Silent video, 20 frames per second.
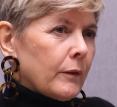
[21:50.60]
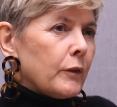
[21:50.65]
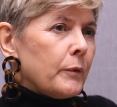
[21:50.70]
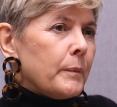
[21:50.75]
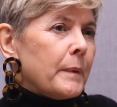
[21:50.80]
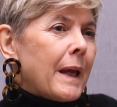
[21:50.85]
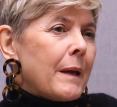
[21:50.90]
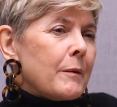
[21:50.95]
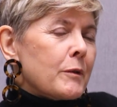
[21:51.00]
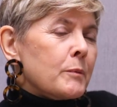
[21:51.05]
it's
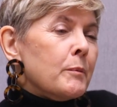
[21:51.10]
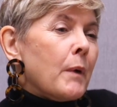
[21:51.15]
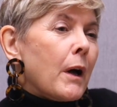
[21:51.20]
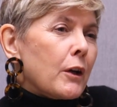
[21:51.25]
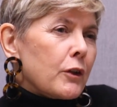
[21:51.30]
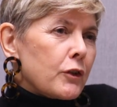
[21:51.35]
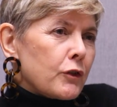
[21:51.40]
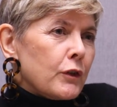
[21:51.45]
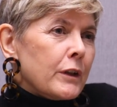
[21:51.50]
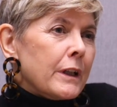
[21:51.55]
being able to
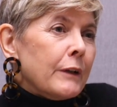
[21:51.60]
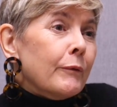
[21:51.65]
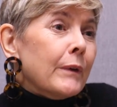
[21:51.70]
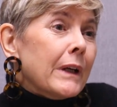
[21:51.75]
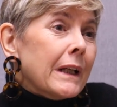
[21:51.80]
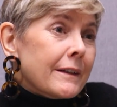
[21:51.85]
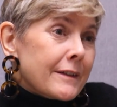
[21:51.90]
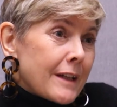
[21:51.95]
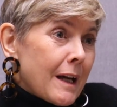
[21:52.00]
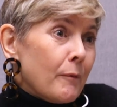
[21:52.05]
monitor in
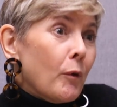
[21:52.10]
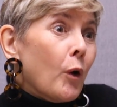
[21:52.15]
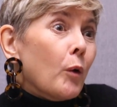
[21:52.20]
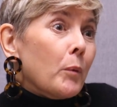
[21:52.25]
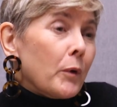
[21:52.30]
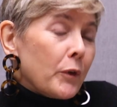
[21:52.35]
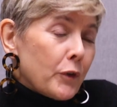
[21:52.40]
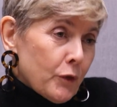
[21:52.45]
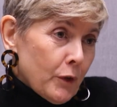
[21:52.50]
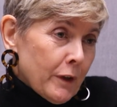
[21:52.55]
real time
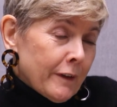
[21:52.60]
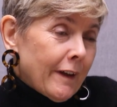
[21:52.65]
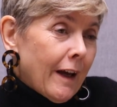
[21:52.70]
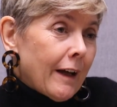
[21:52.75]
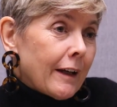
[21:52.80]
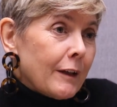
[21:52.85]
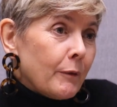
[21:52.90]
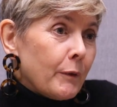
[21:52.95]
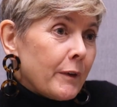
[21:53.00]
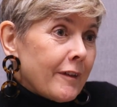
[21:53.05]
almost
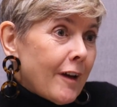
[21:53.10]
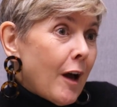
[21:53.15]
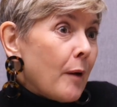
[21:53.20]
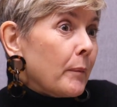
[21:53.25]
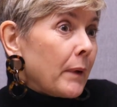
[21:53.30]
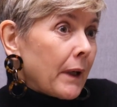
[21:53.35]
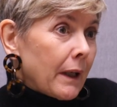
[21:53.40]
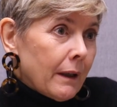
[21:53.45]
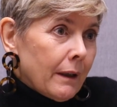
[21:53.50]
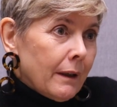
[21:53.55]
exactly what's happening.